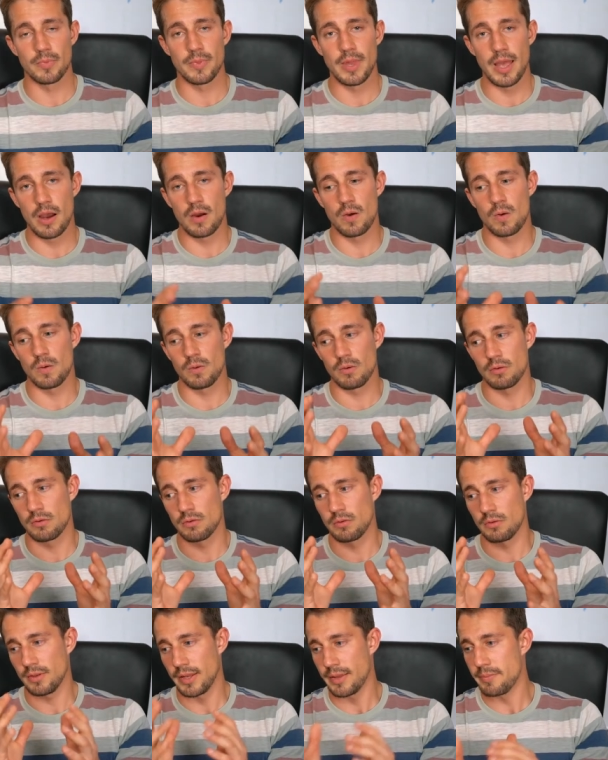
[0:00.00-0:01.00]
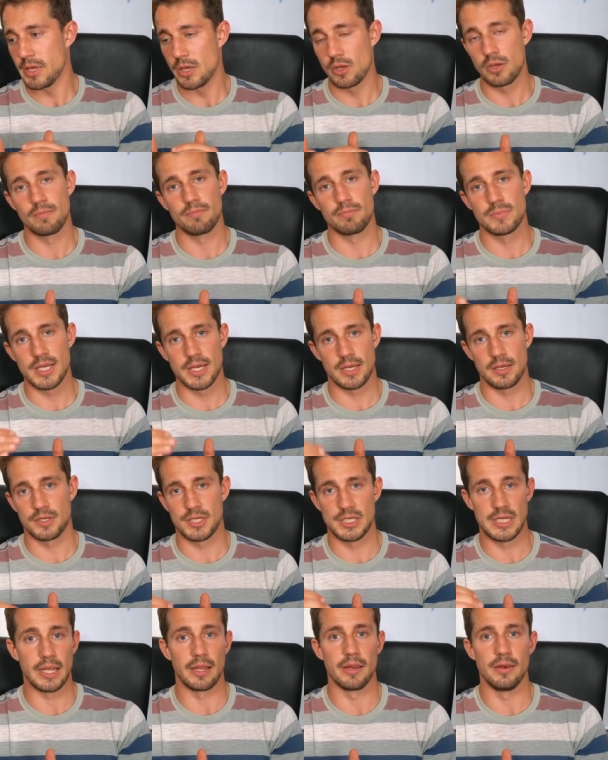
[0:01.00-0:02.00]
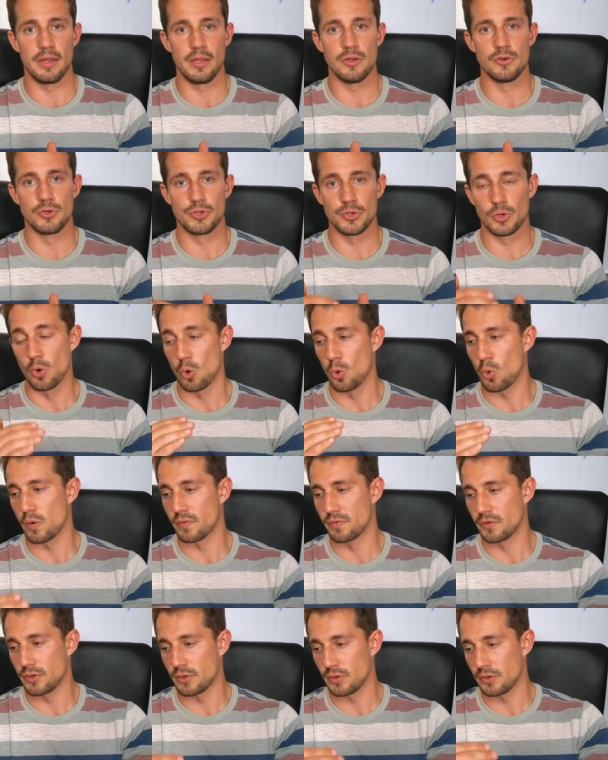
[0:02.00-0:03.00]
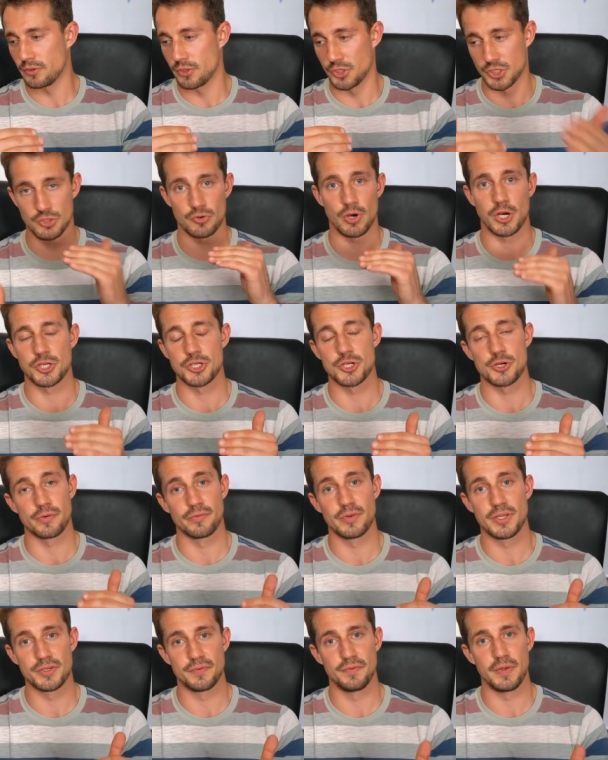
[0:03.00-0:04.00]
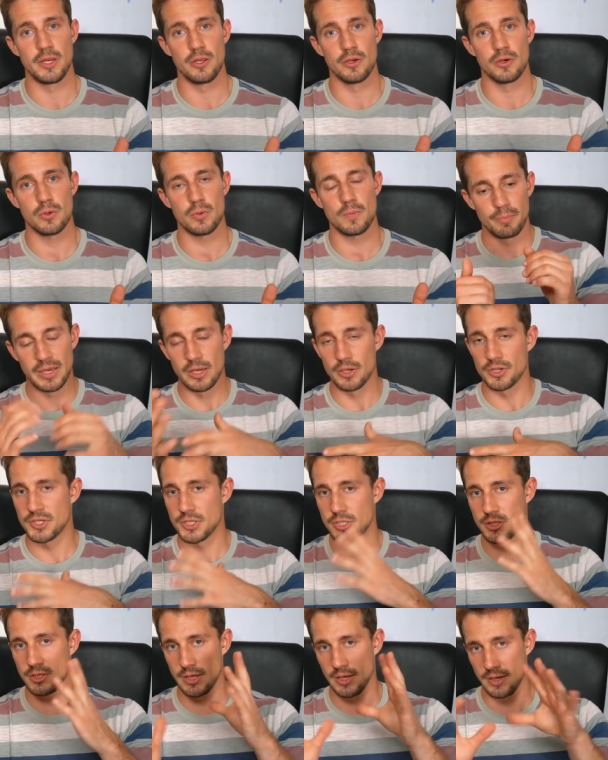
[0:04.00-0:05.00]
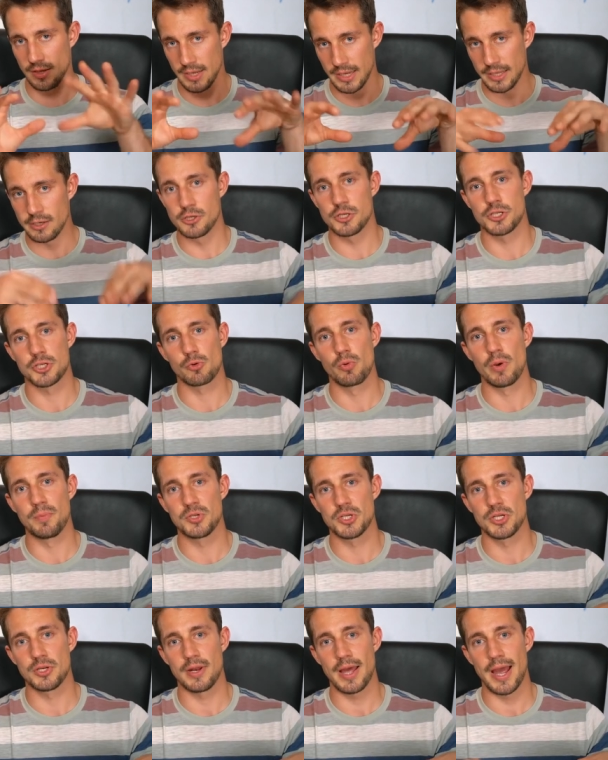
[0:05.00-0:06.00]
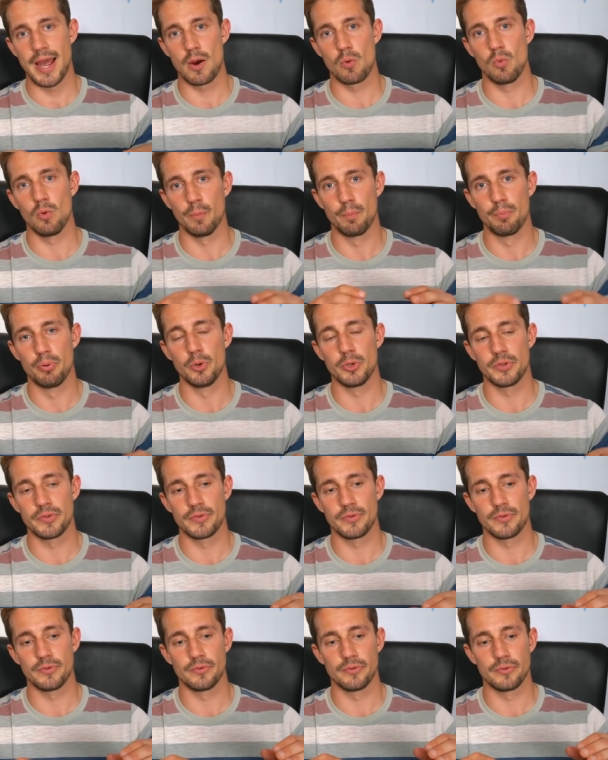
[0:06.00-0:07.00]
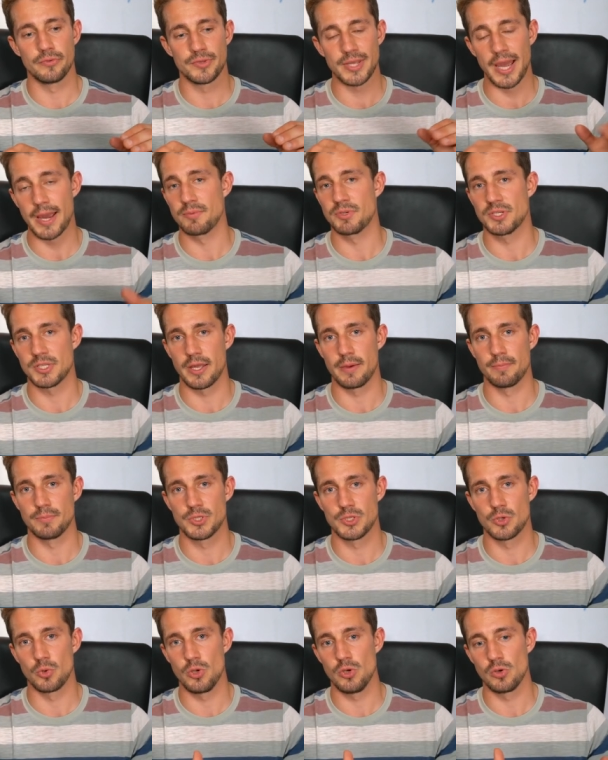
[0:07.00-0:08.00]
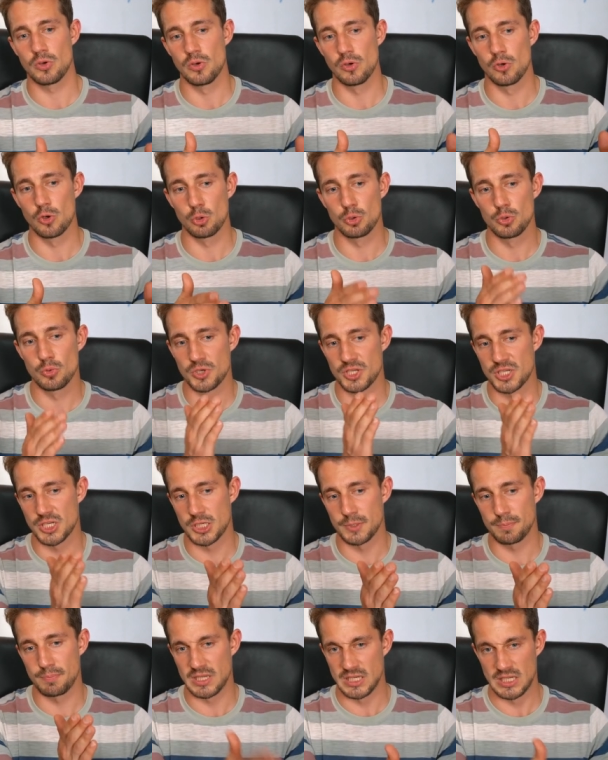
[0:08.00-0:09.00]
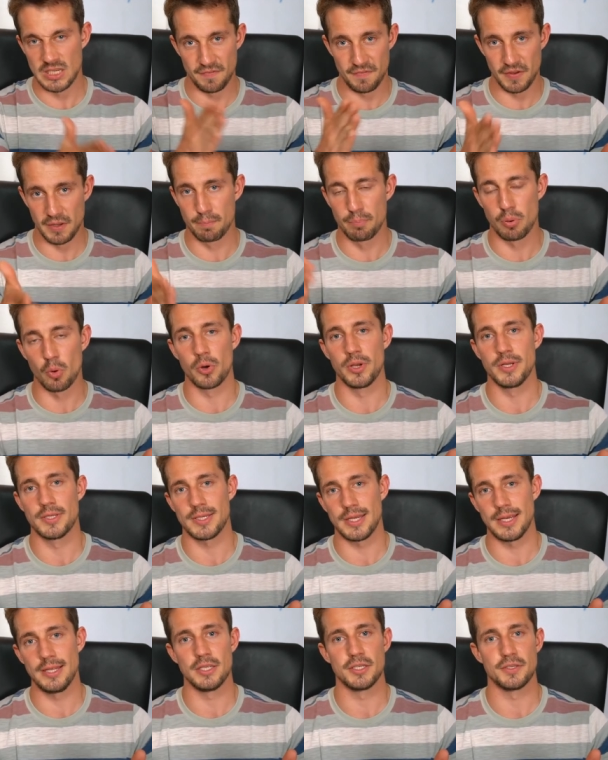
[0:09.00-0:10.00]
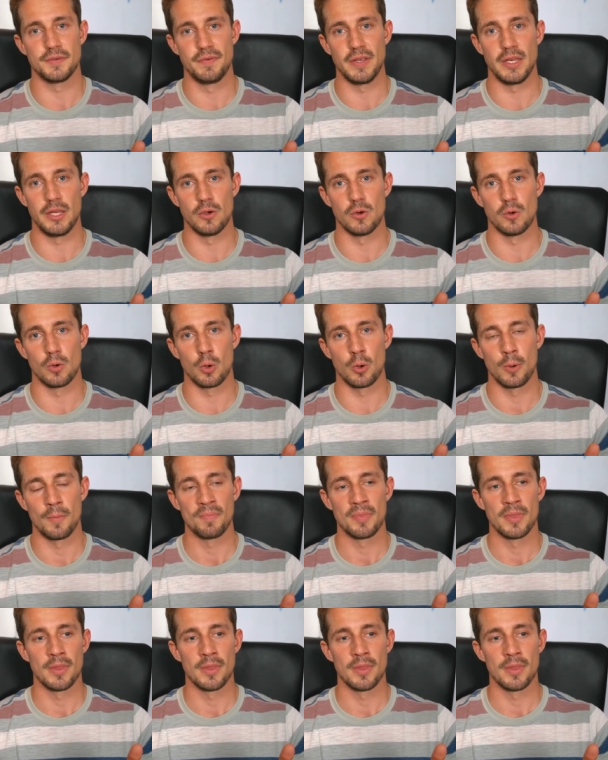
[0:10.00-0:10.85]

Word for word: Now, let me take a second here to go over the structure of this video, because in the description I will put timestamps so you can go to a specific point in this video